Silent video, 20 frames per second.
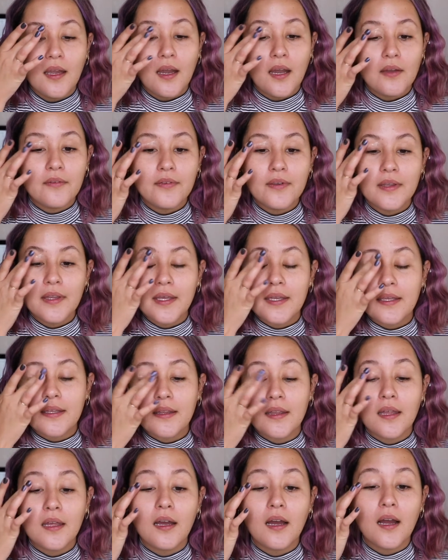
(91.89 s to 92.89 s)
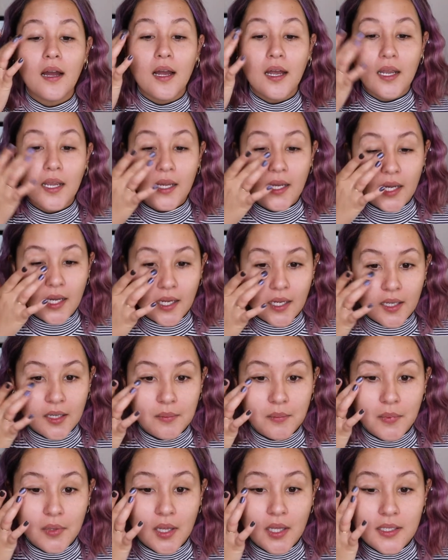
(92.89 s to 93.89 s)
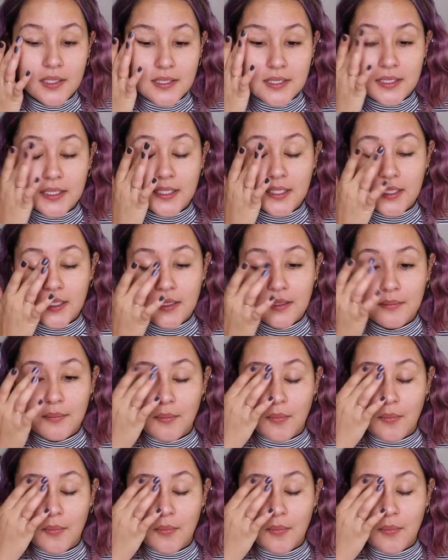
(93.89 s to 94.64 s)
I feel like I am seeing